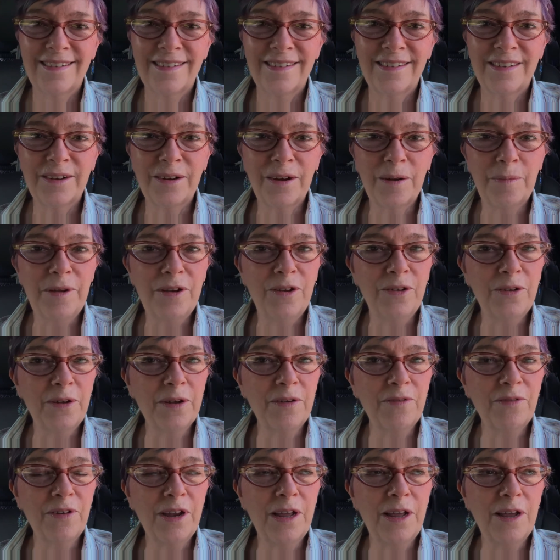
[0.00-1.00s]
So I'll be
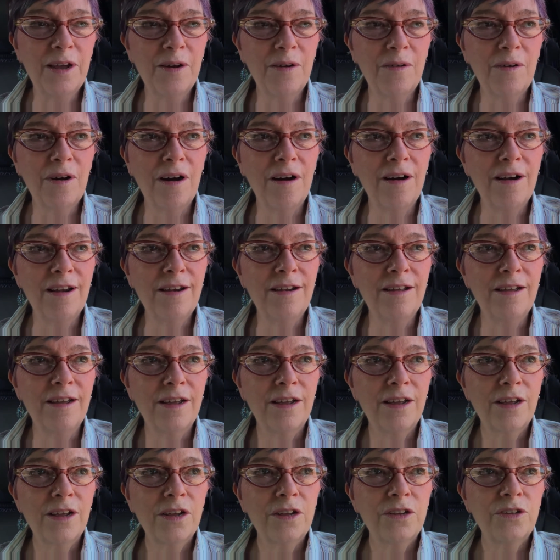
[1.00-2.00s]
doing a video on
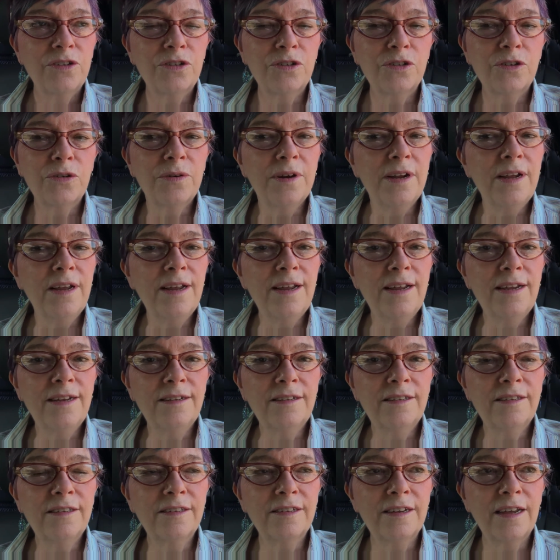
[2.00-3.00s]

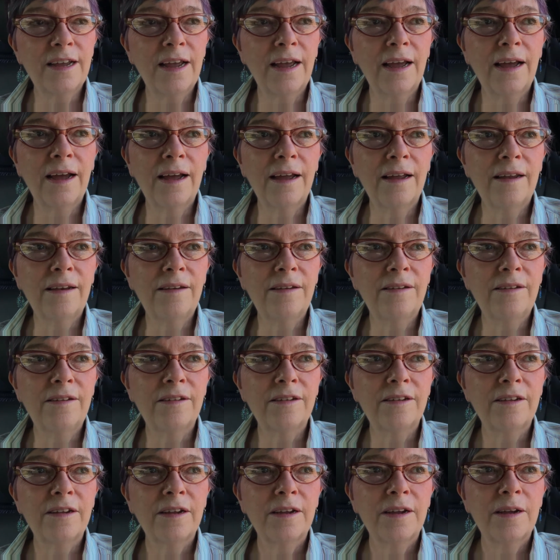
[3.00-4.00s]
screens and
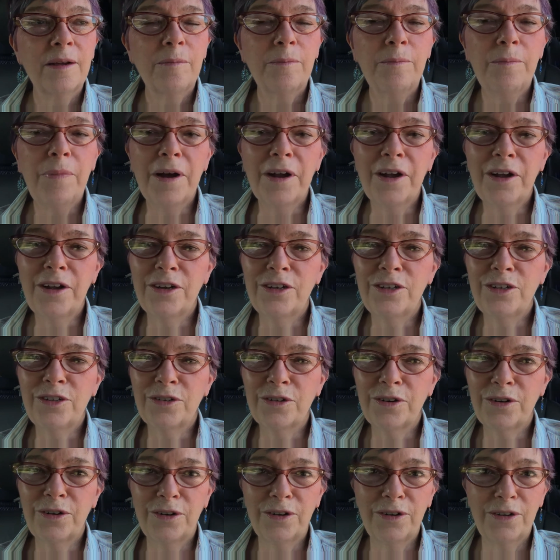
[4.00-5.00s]
bug
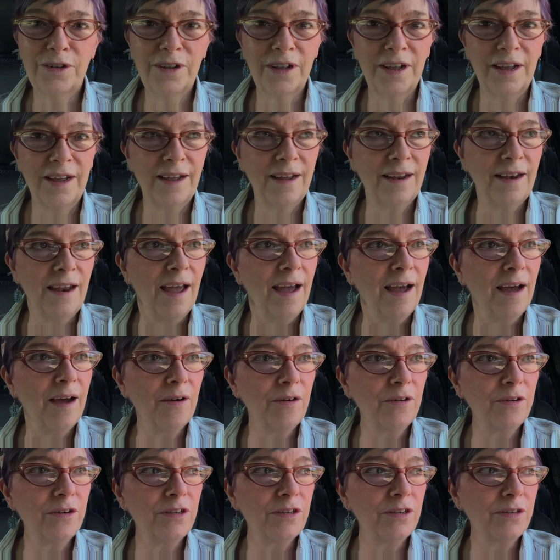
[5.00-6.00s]
control and
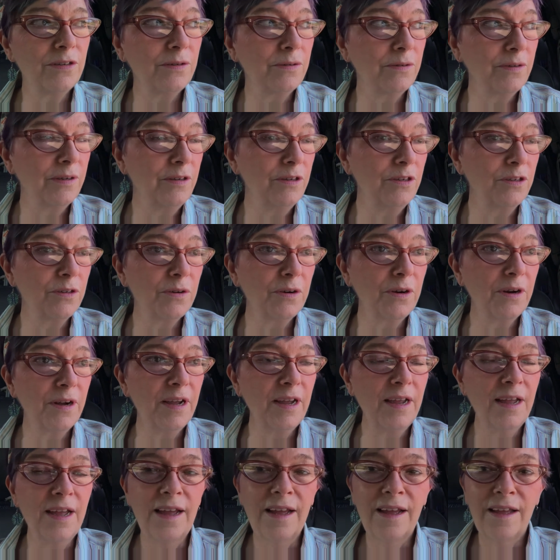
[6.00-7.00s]
how to
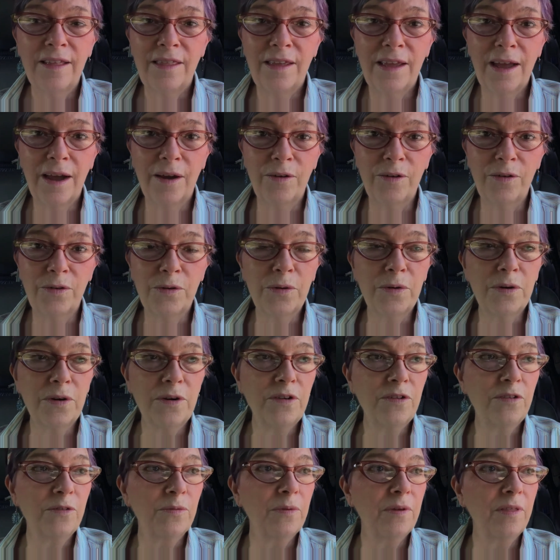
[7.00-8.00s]
enjoy the
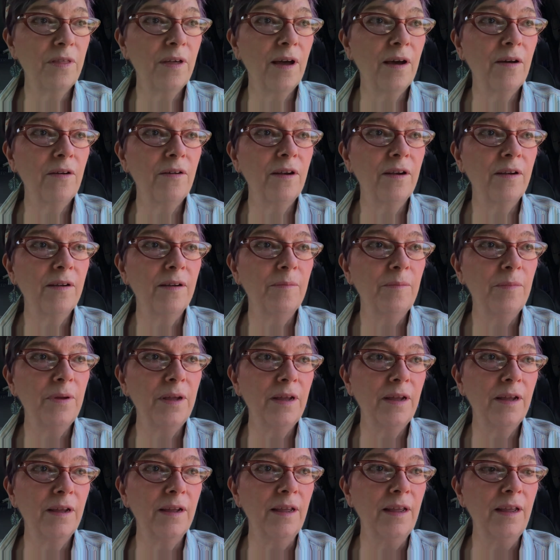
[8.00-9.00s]
outdoors without
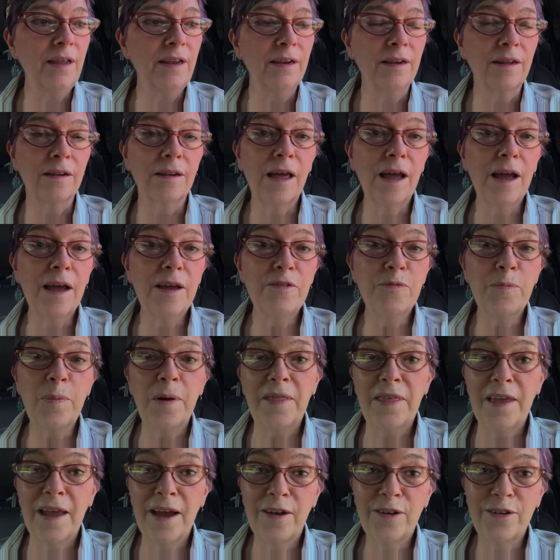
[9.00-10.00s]
being eaten alive
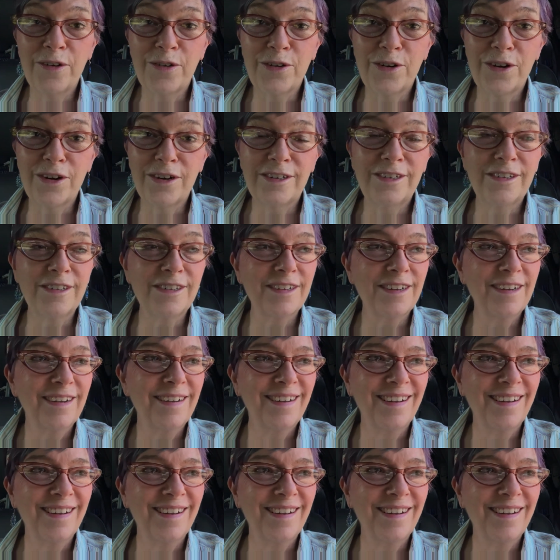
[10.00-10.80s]
by the outdoors.